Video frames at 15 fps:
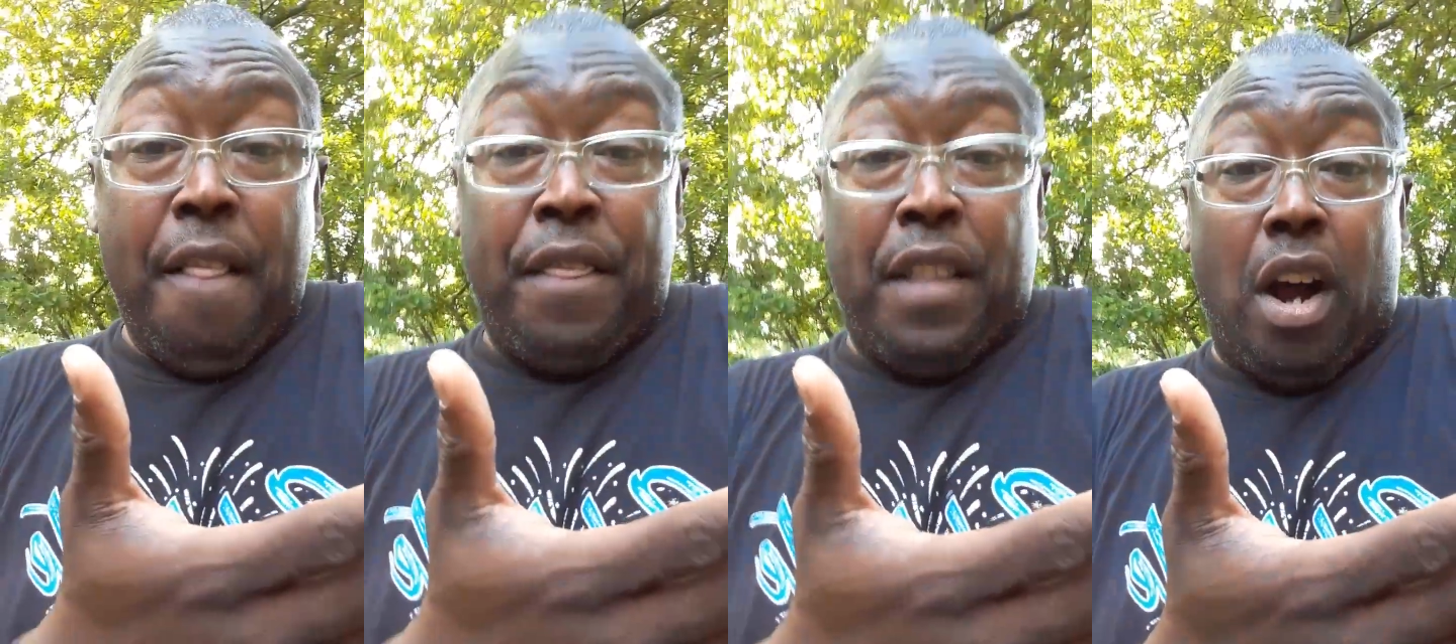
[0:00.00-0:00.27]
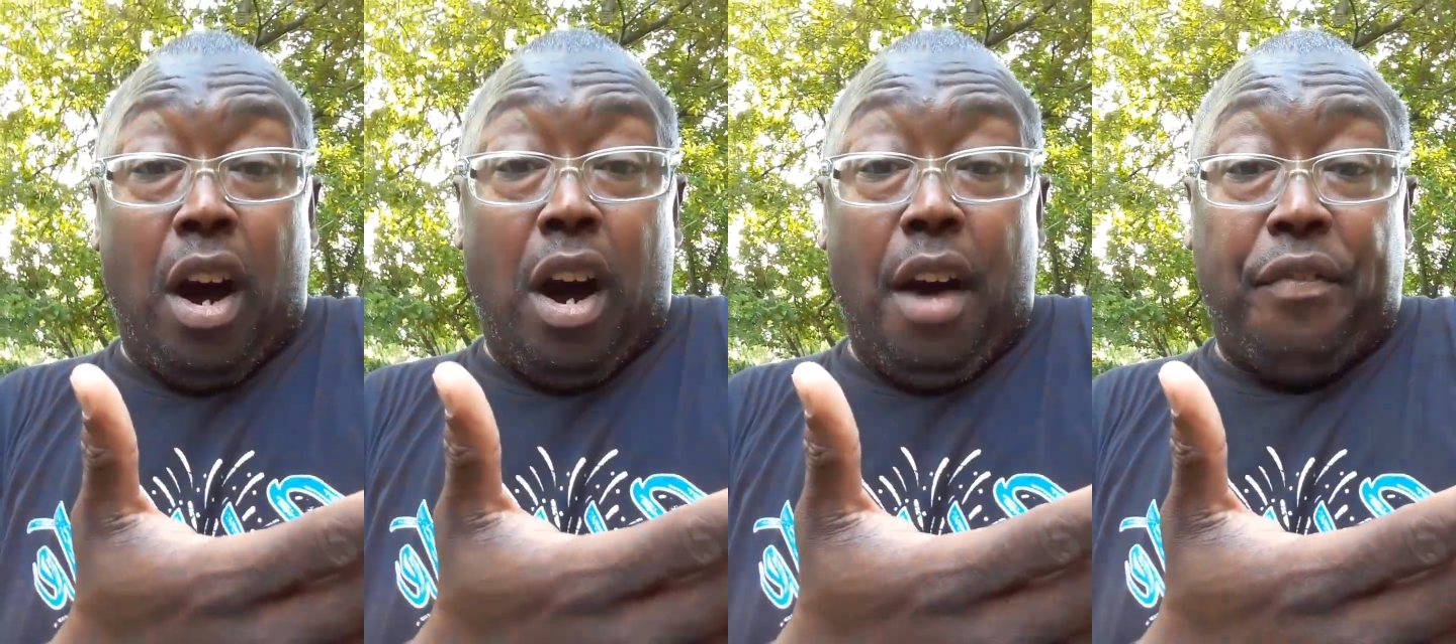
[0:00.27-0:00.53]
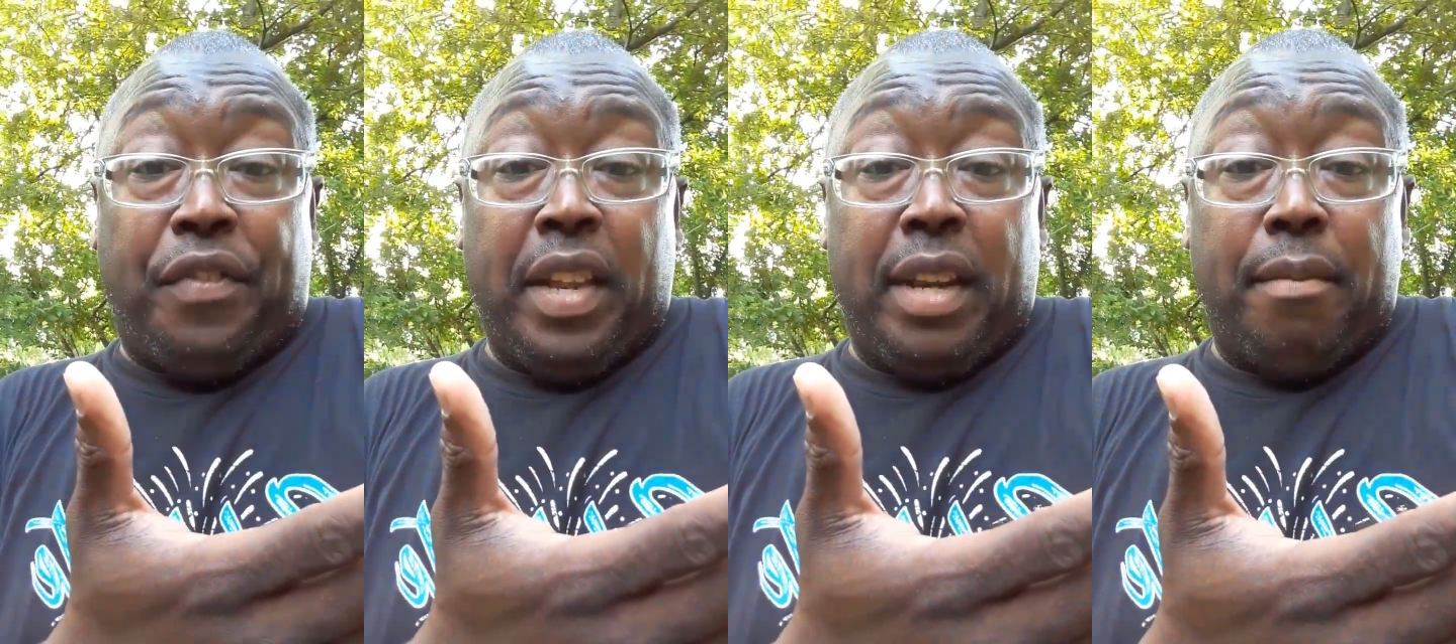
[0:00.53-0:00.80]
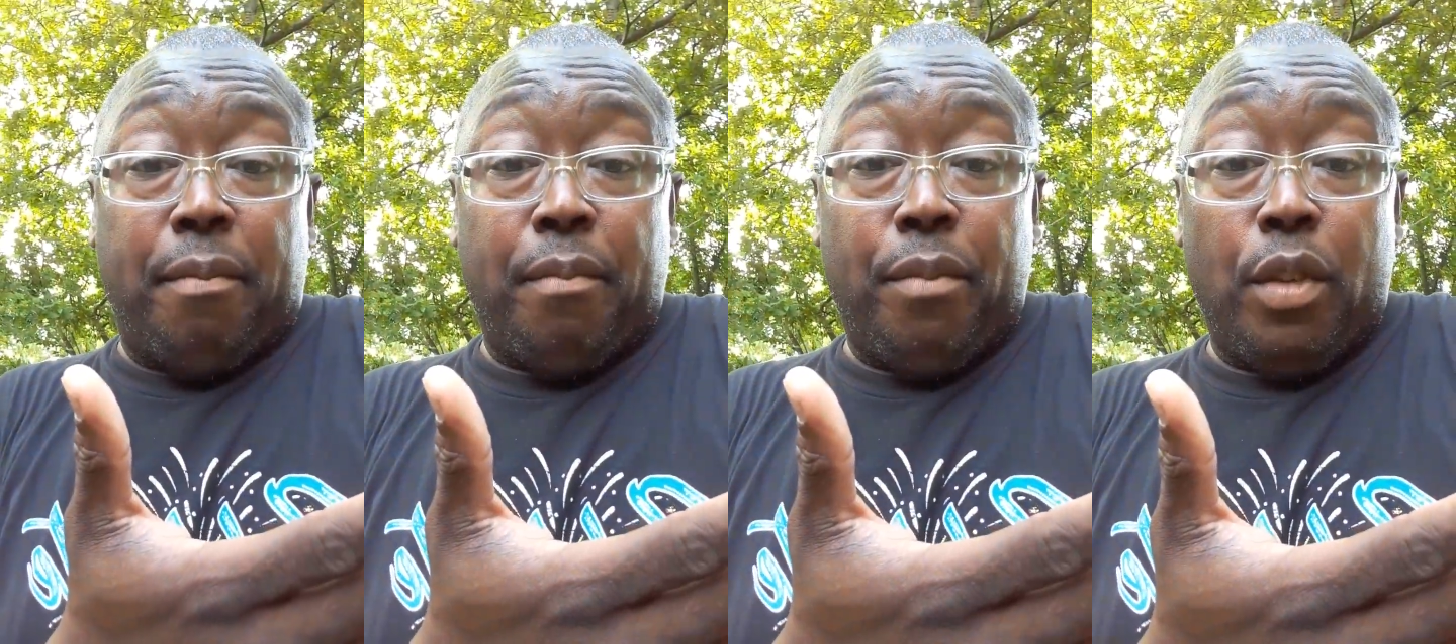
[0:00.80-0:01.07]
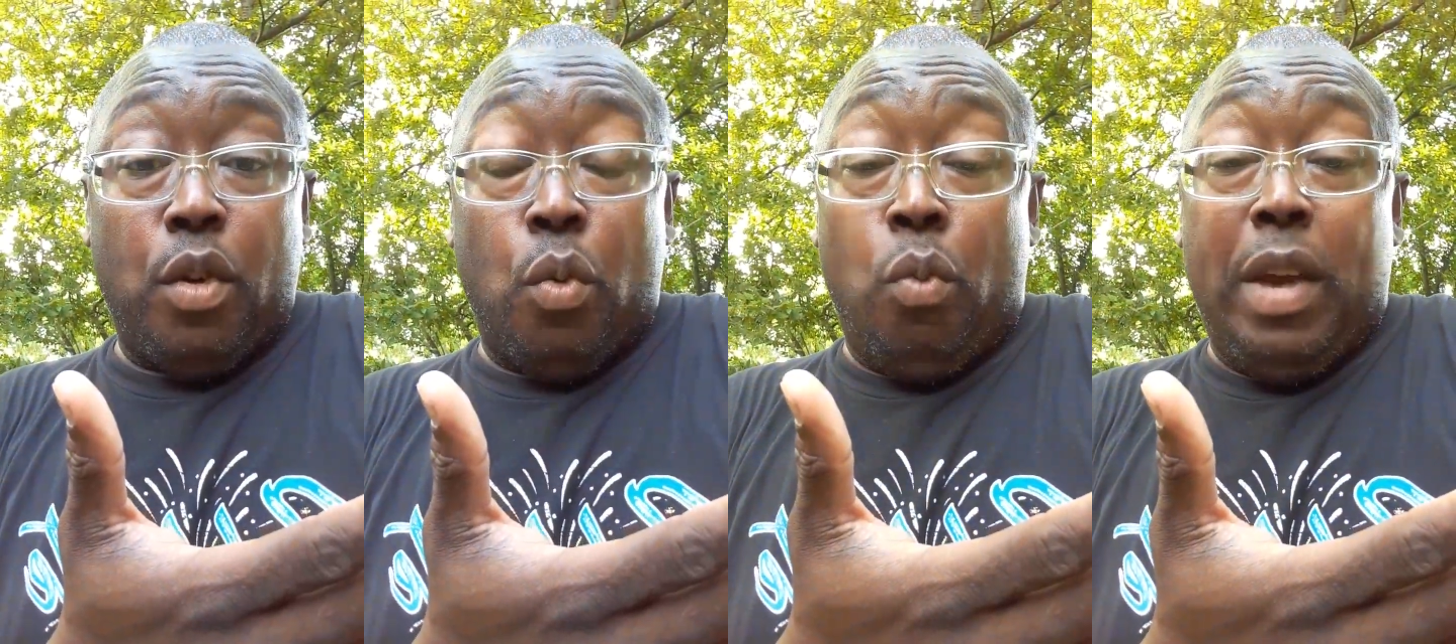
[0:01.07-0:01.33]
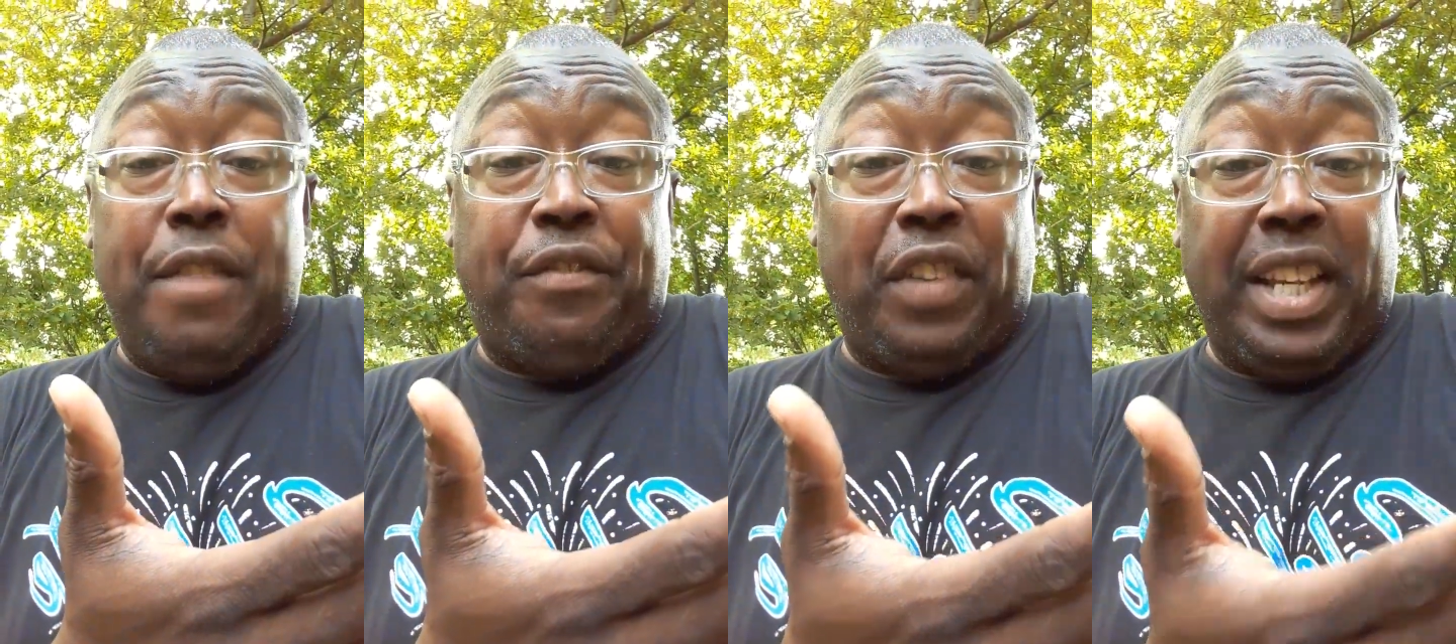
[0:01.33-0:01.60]
that often
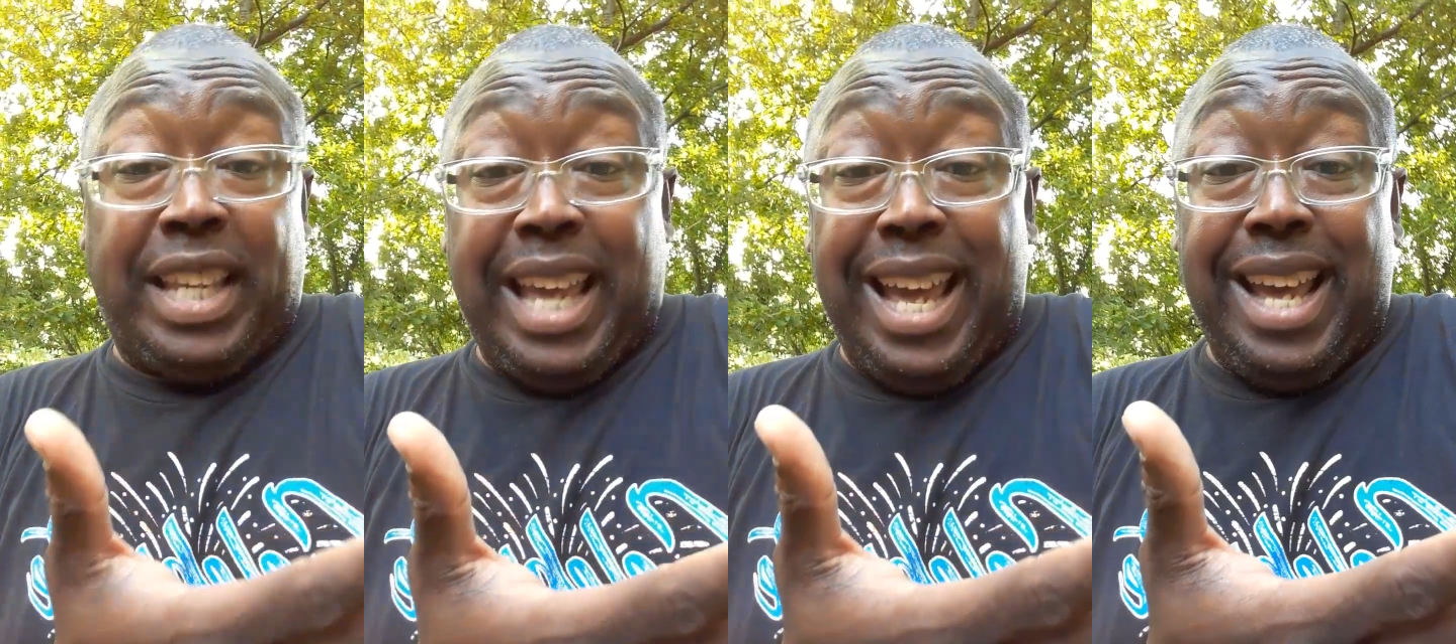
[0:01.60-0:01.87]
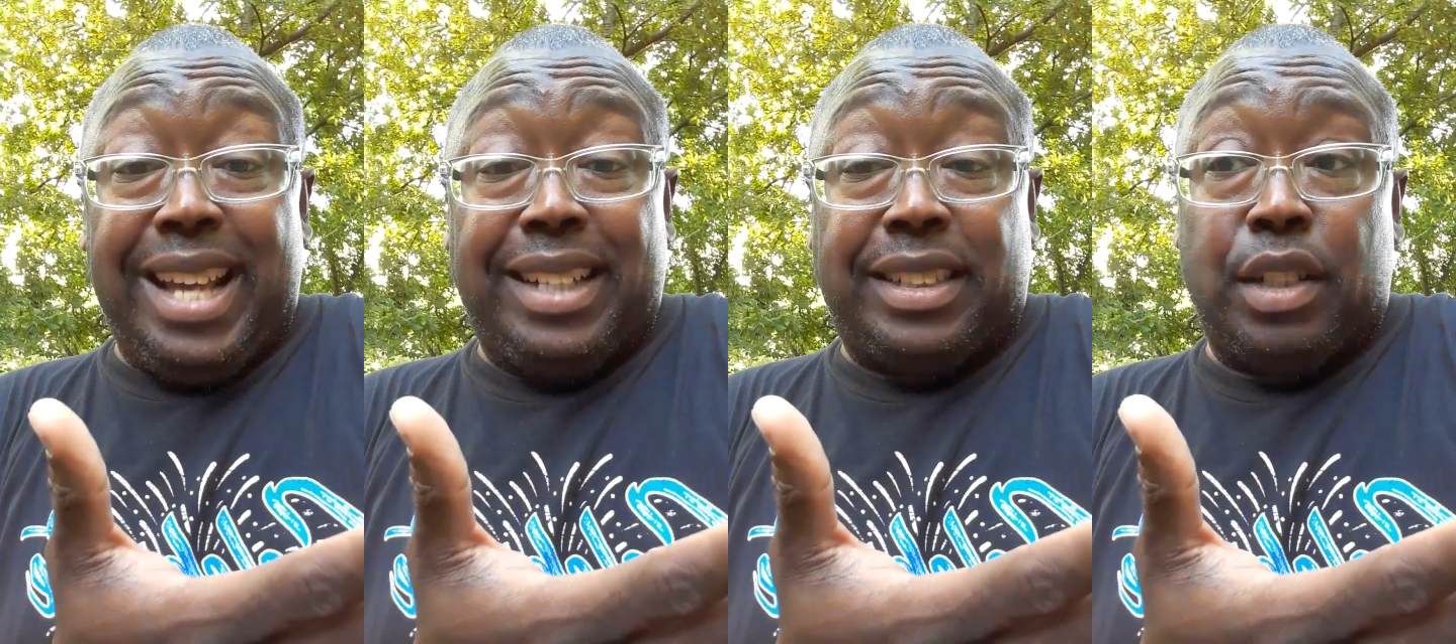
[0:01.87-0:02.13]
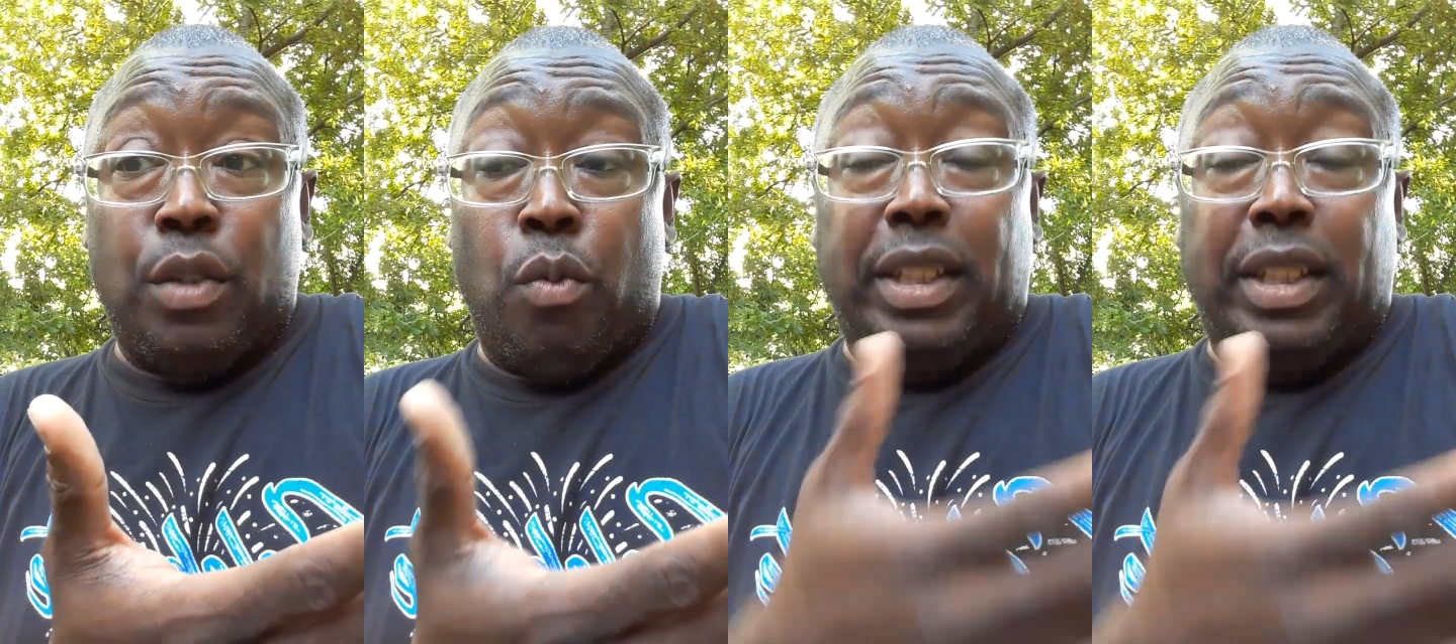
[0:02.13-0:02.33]
we forget.